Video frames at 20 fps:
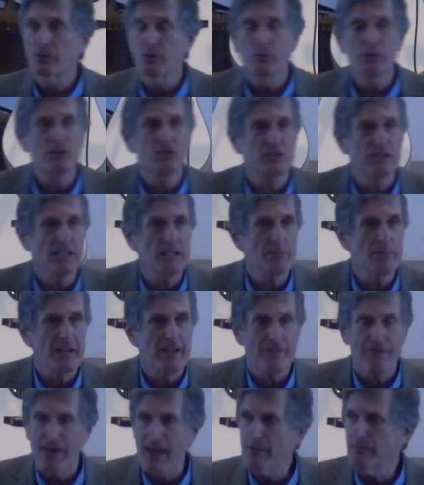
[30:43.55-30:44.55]
or we see them at
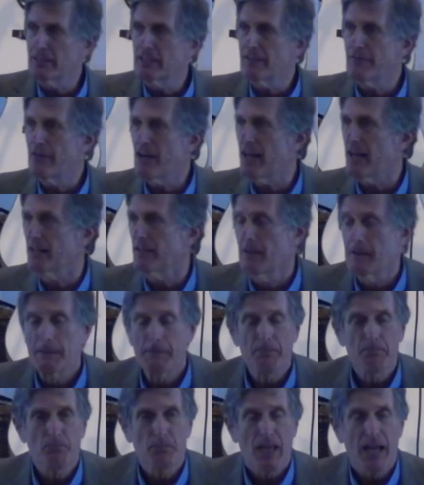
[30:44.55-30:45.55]
a family event
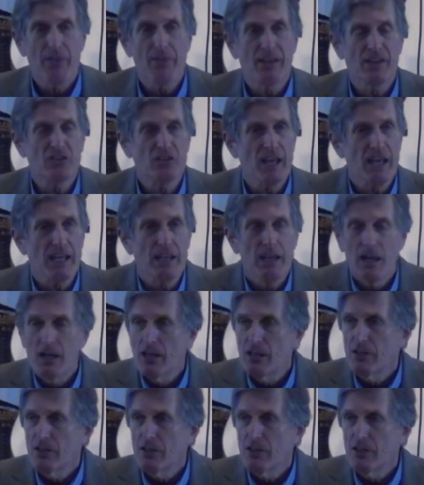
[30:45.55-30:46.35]
and they say,